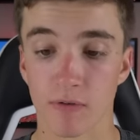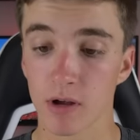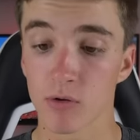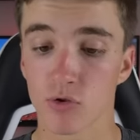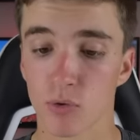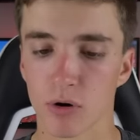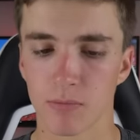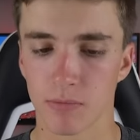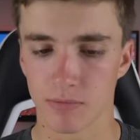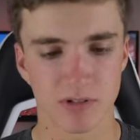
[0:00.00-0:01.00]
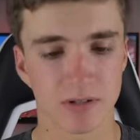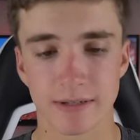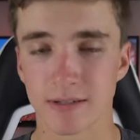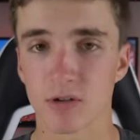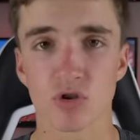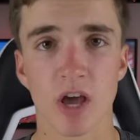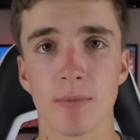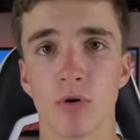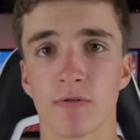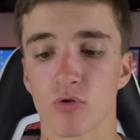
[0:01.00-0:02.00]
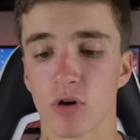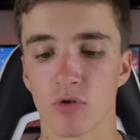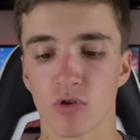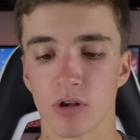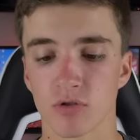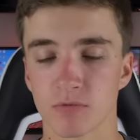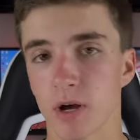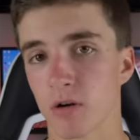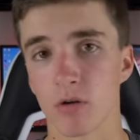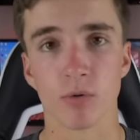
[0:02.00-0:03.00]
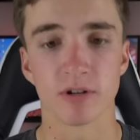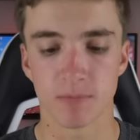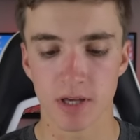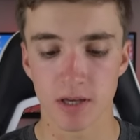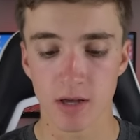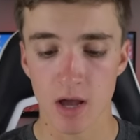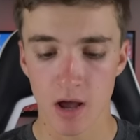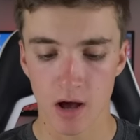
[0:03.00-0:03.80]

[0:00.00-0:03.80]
a very short six inch cable for charging, just micro USB.